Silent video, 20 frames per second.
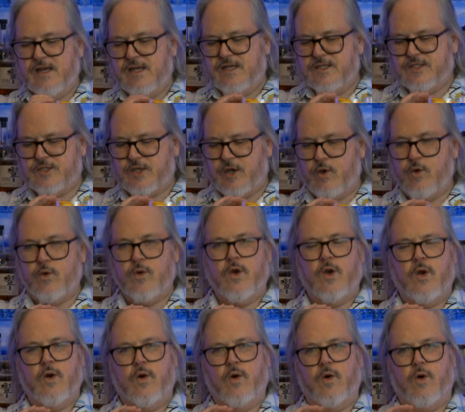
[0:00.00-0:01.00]
So
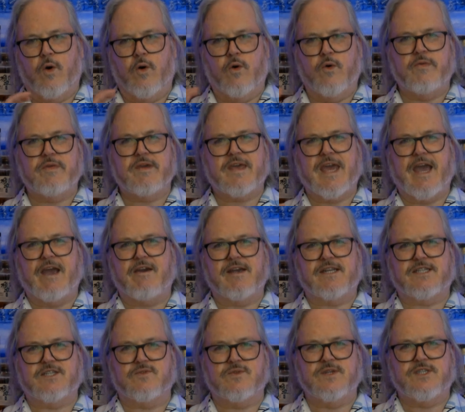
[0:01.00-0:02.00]
all the
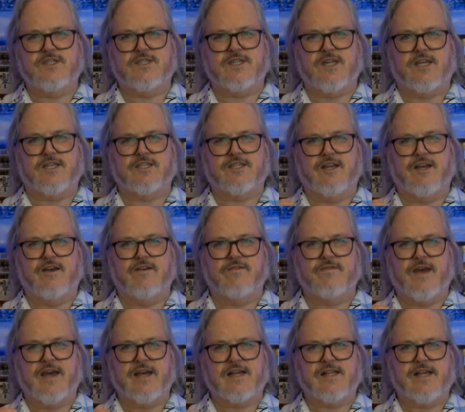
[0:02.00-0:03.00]
characteristics
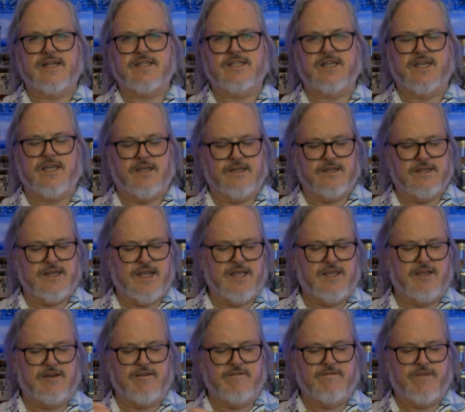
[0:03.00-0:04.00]
of a classic
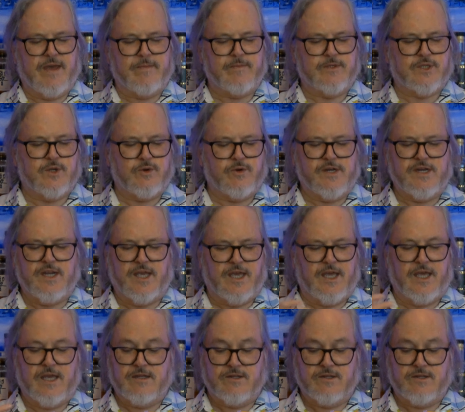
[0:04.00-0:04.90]
Naked and Famous are in here,